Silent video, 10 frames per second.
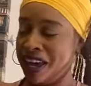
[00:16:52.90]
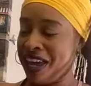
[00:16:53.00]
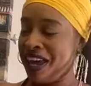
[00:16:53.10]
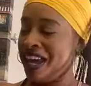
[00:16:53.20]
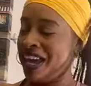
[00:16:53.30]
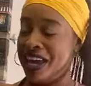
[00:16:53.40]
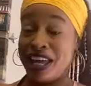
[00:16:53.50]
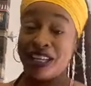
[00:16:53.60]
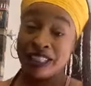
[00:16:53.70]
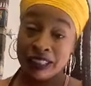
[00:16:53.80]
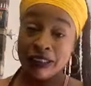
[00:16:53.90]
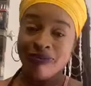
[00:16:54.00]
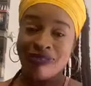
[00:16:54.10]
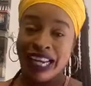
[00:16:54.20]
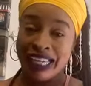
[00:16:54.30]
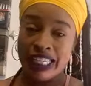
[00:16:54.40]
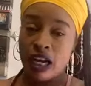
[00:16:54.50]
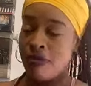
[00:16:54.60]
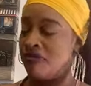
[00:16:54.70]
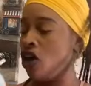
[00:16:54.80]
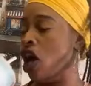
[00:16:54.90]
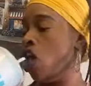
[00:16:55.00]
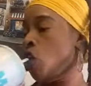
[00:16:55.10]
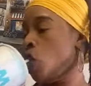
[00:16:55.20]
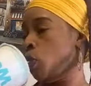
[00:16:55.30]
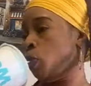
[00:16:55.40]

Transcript: I didn't tell you before.